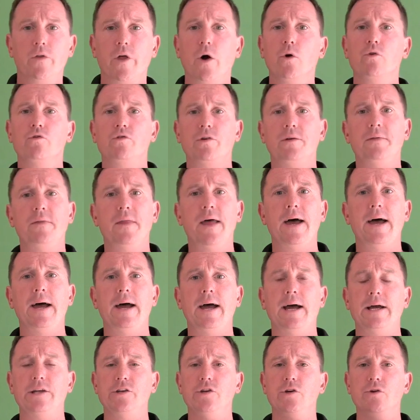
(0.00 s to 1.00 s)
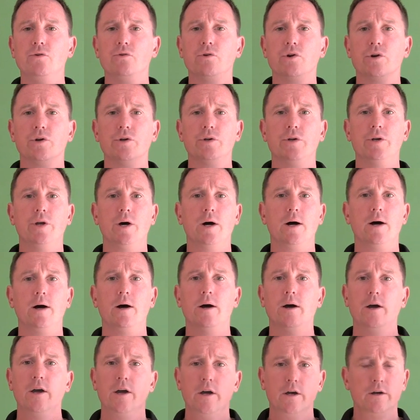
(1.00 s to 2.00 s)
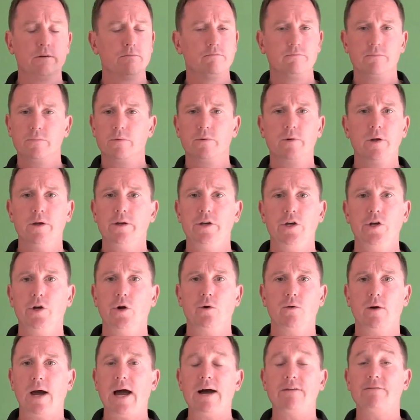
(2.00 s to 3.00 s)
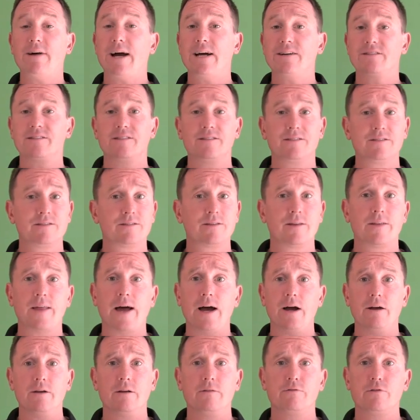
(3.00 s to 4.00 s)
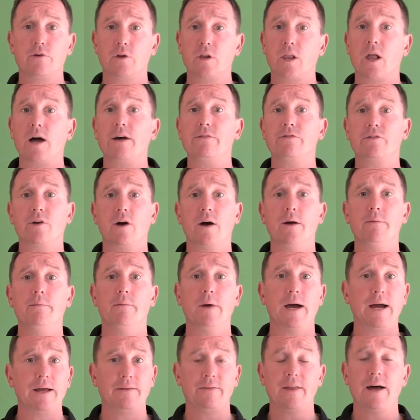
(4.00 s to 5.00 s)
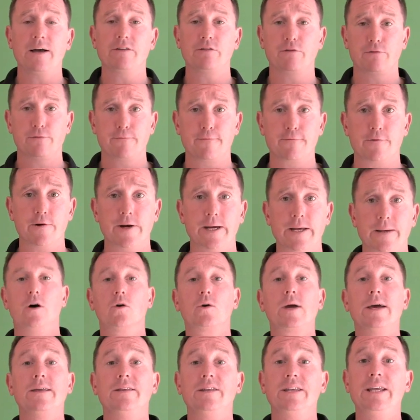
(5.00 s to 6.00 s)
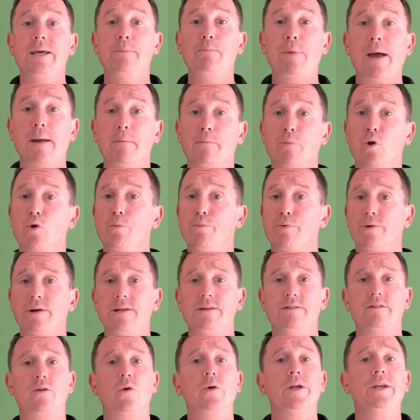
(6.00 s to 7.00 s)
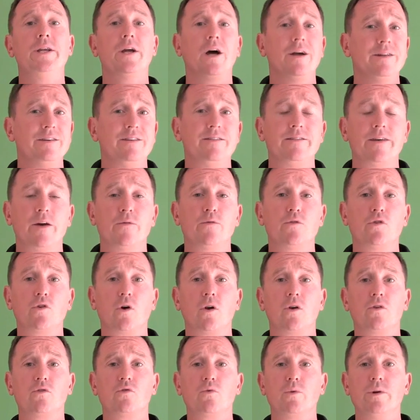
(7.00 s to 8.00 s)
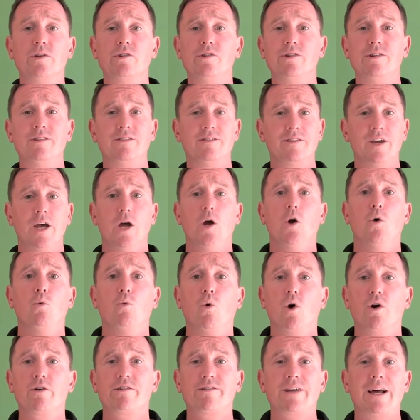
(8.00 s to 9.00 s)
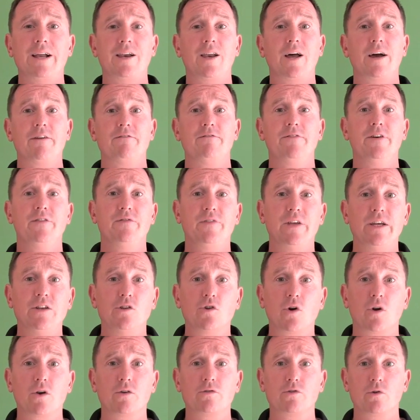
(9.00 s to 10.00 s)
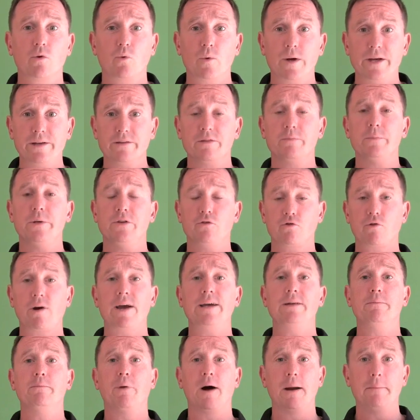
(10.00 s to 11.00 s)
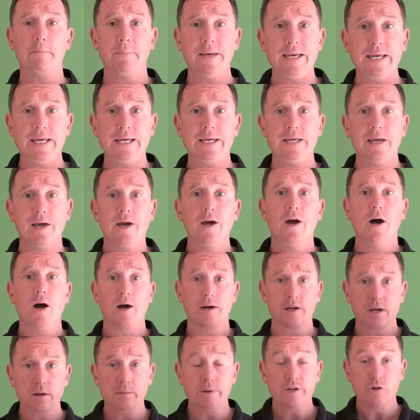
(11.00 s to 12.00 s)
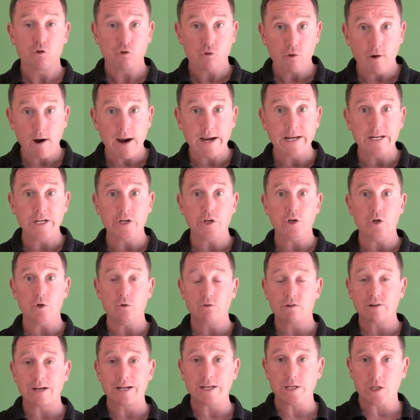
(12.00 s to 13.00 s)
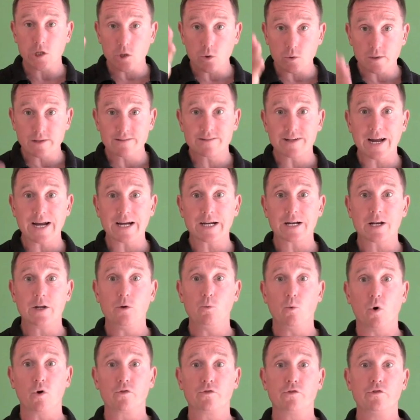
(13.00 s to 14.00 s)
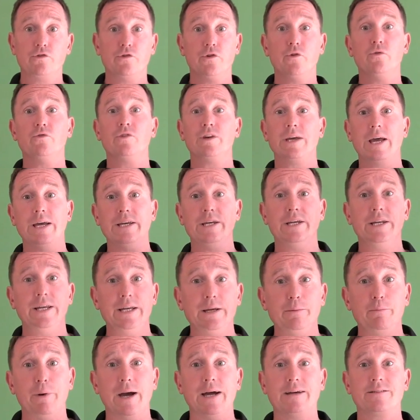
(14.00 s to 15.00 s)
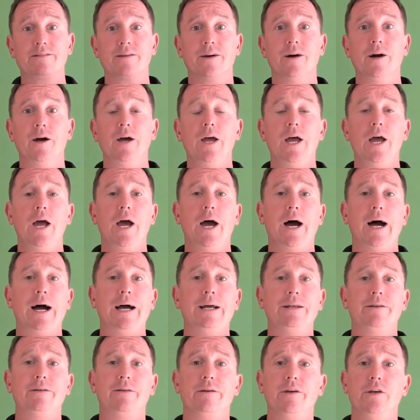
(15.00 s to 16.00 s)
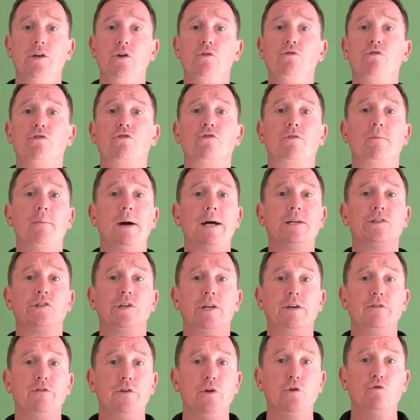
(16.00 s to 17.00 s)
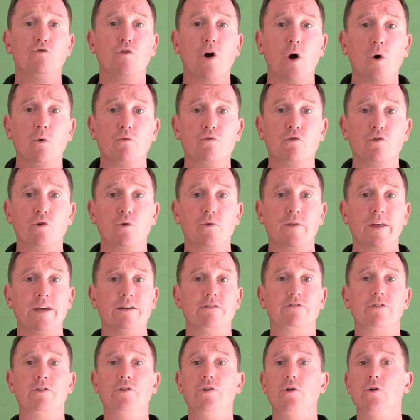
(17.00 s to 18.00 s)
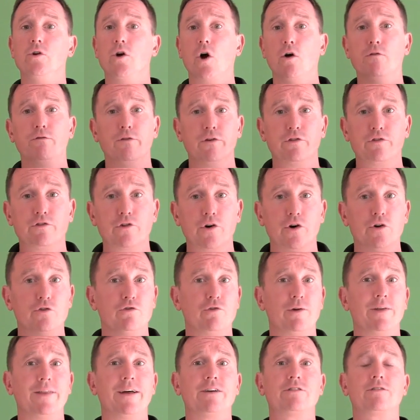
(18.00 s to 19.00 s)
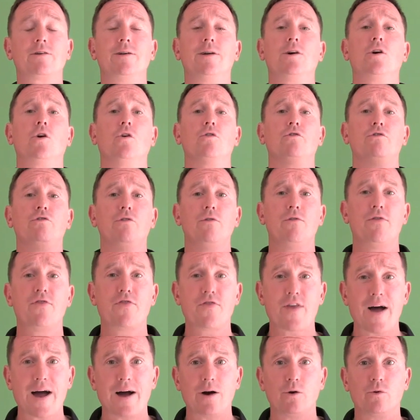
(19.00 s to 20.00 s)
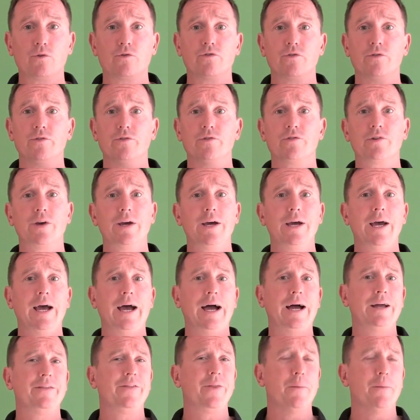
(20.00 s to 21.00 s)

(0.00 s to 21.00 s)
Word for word: those in there, and you can you know, have access to that for lifetime, and that's free. Okay, the Knee Pain Blueprint is only $97, which is works out like $15 a week to be trained by me. I'm going to be training you, telling you exactly what to do to get your knee better. And you just imagine if you don't do this and you go for surgery, that's going to cost you thousands, and the